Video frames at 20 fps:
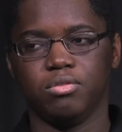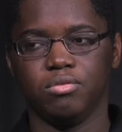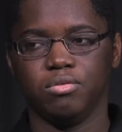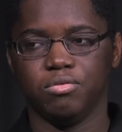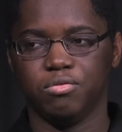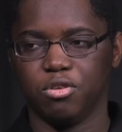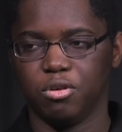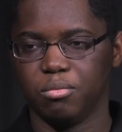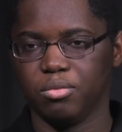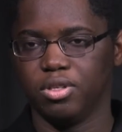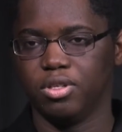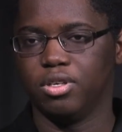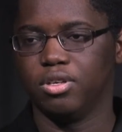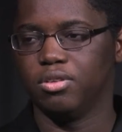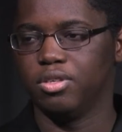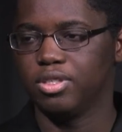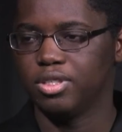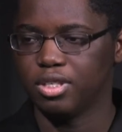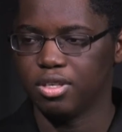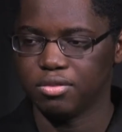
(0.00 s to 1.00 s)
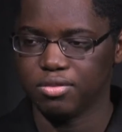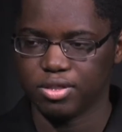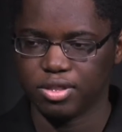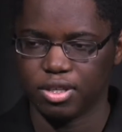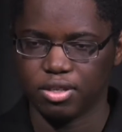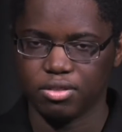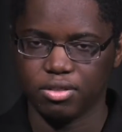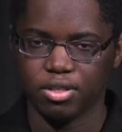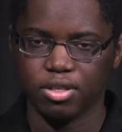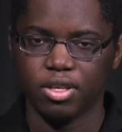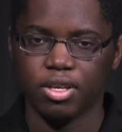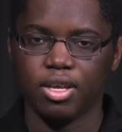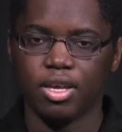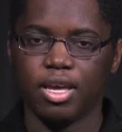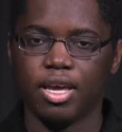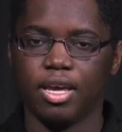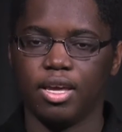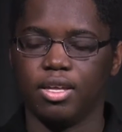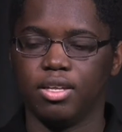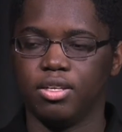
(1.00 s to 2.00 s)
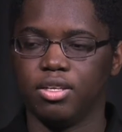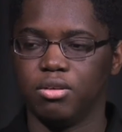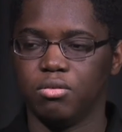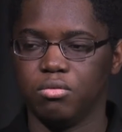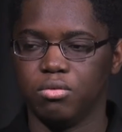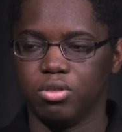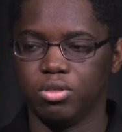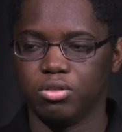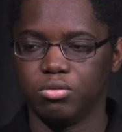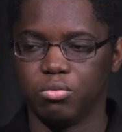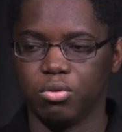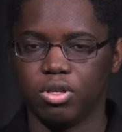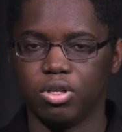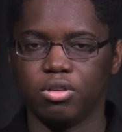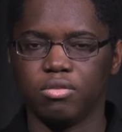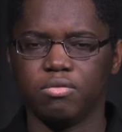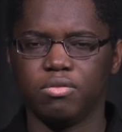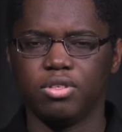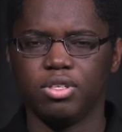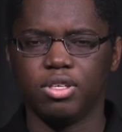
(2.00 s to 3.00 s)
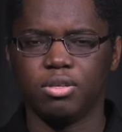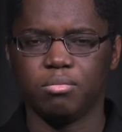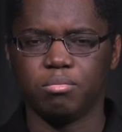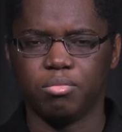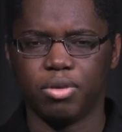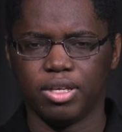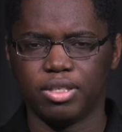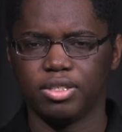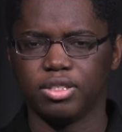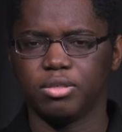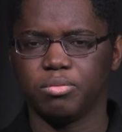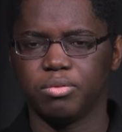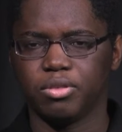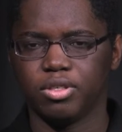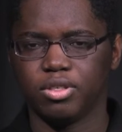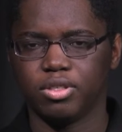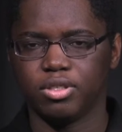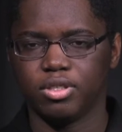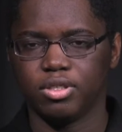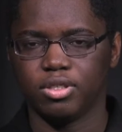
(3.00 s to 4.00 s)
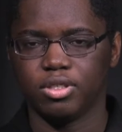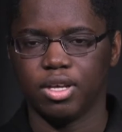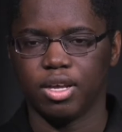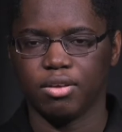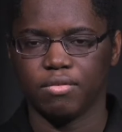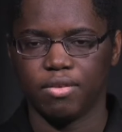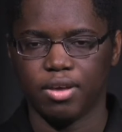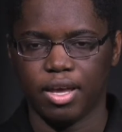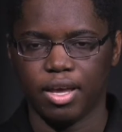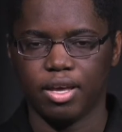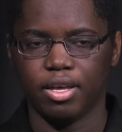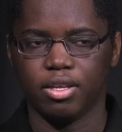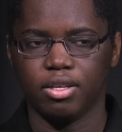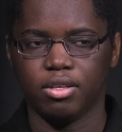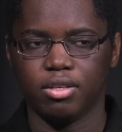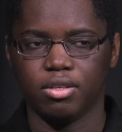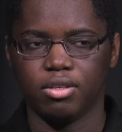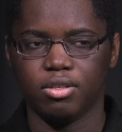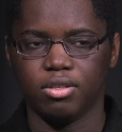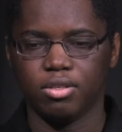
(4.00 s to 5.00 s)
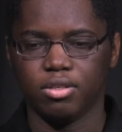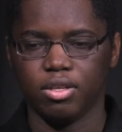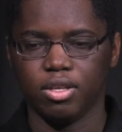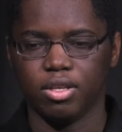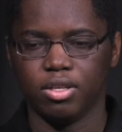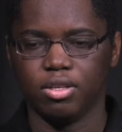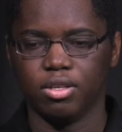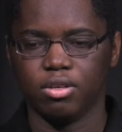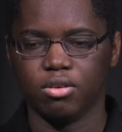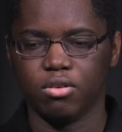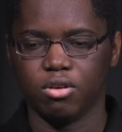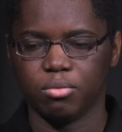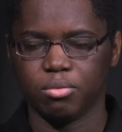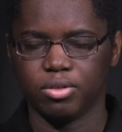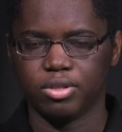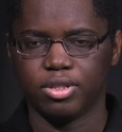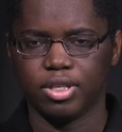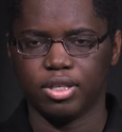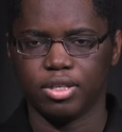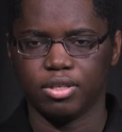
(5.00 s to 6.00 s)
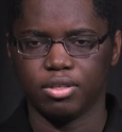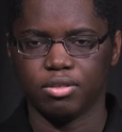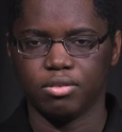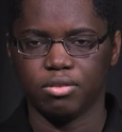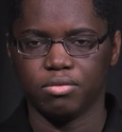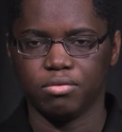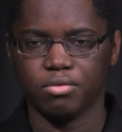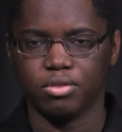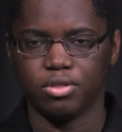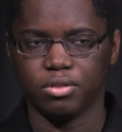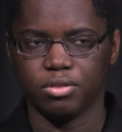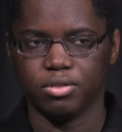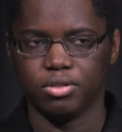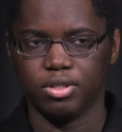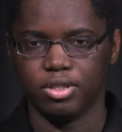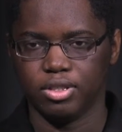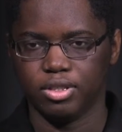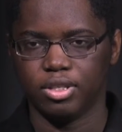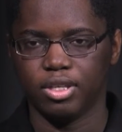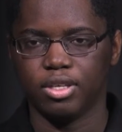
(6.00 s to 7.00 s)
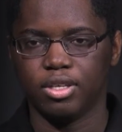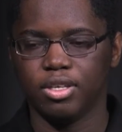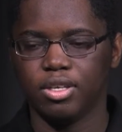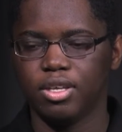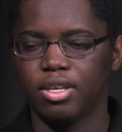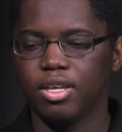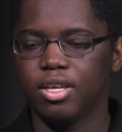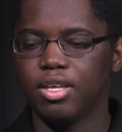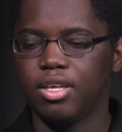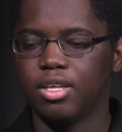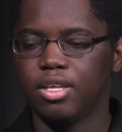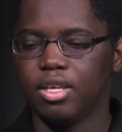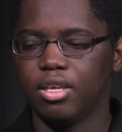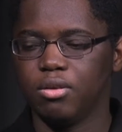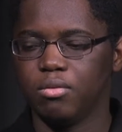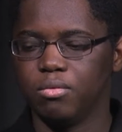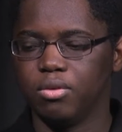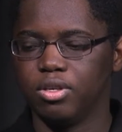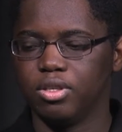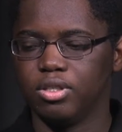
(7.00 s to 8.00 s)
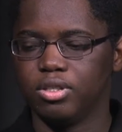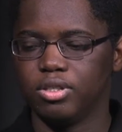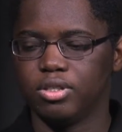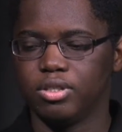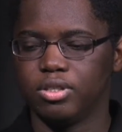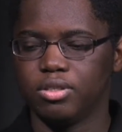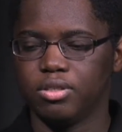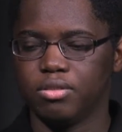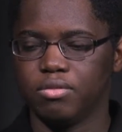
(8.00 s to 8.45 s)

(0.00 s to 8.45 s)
formerly known as Health South, and it was one of the best experiences I've had in a corporate setting to this date. I was